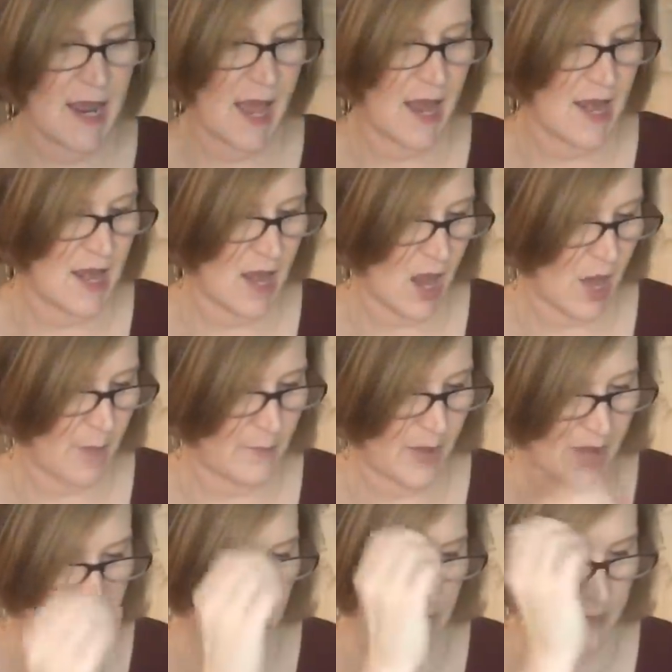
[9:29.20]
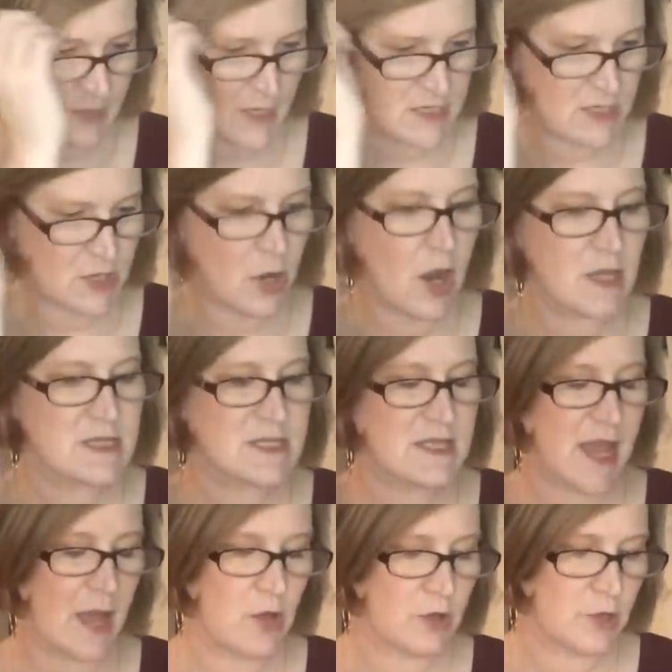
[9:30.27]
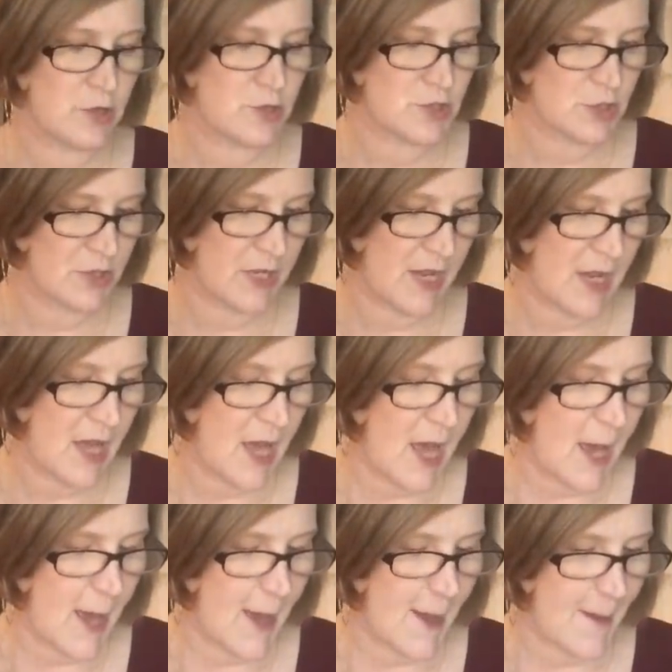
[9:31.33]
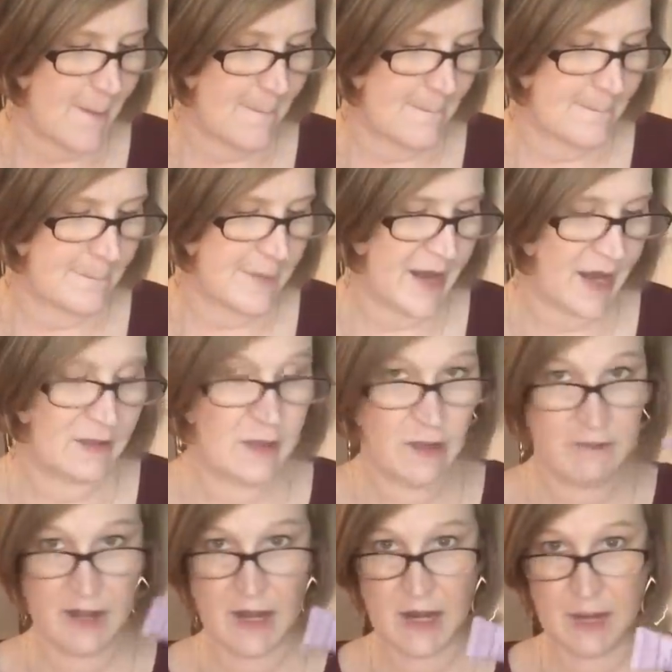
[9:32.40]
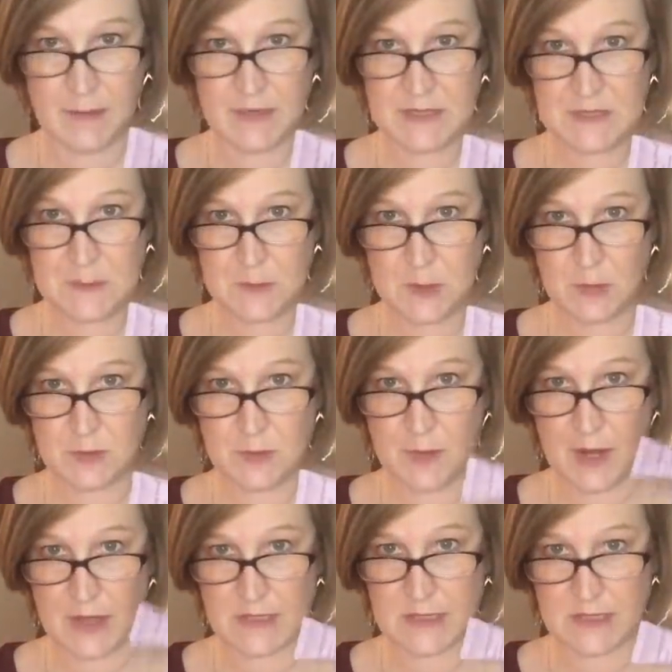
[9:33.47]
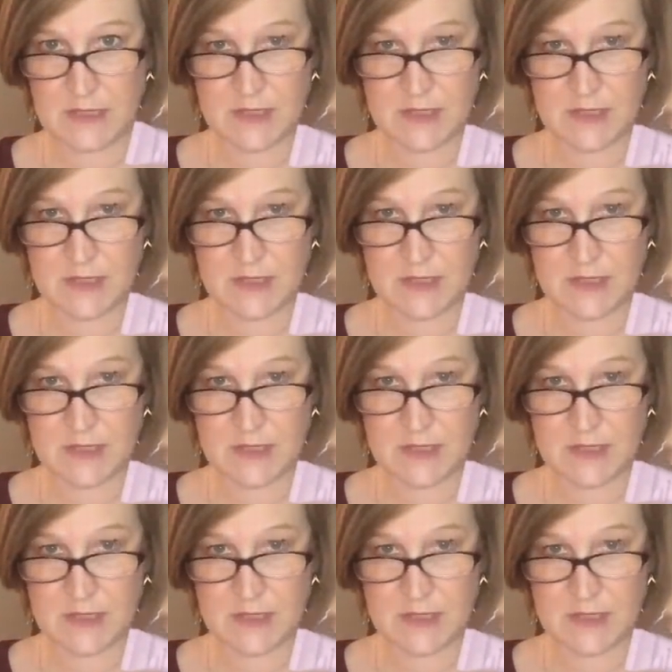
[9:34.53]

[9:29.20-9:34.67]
and not buy them unless they're on sale usually, um, but I love getting them in the subscription boxes, so